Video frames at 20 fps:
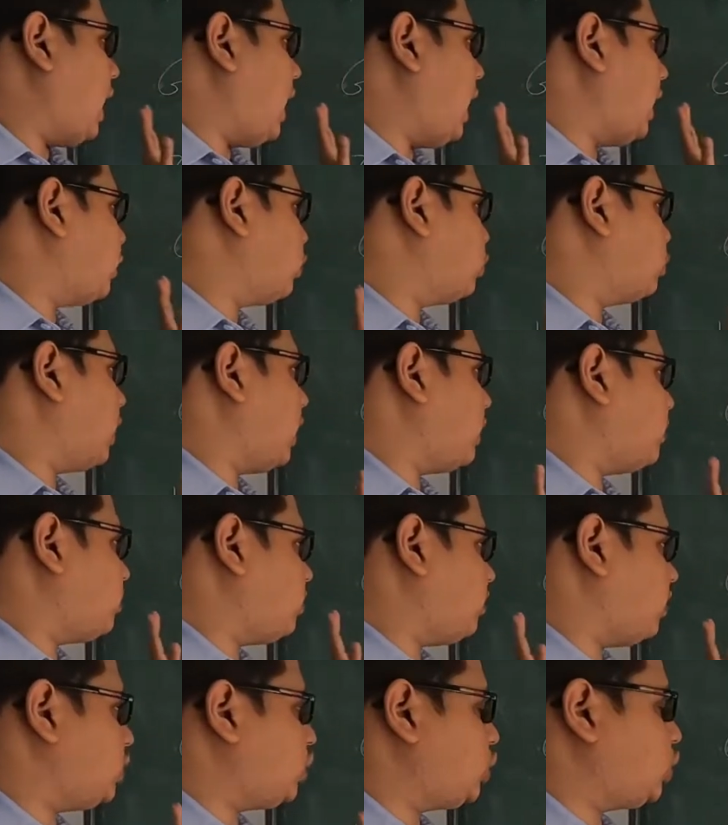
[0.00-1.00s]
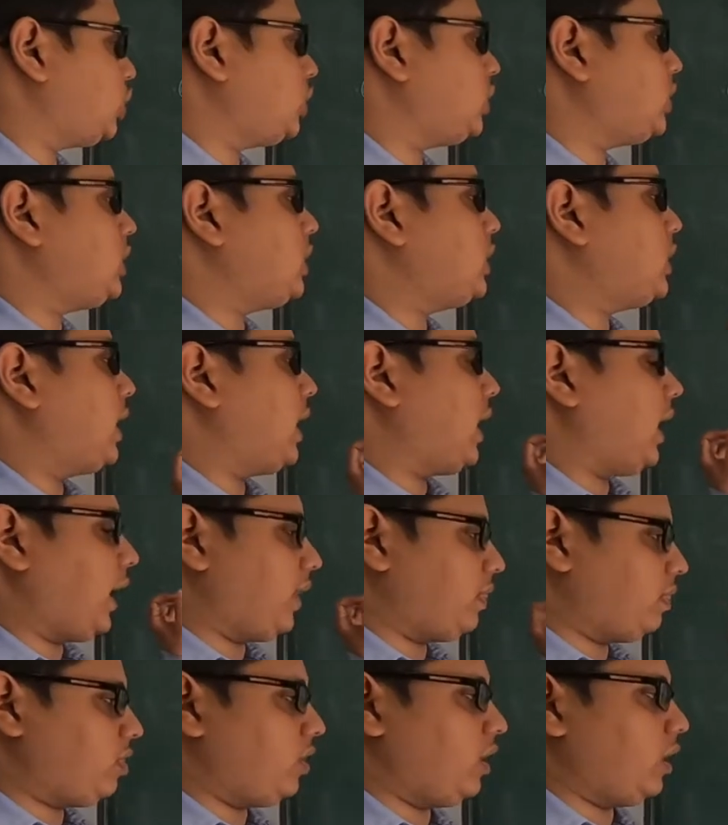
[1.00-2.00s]
Ionization
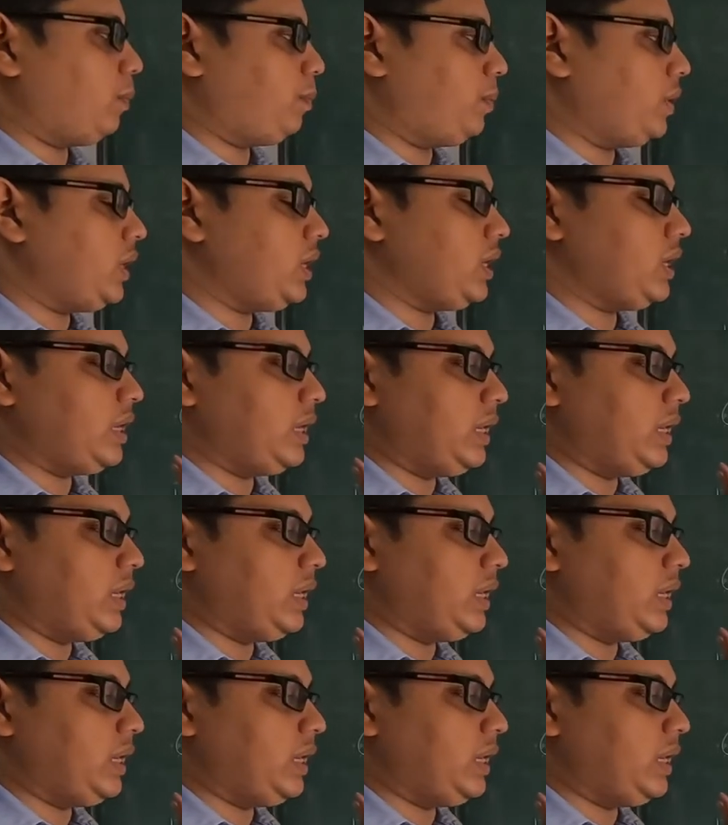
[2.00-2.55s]
enthalpy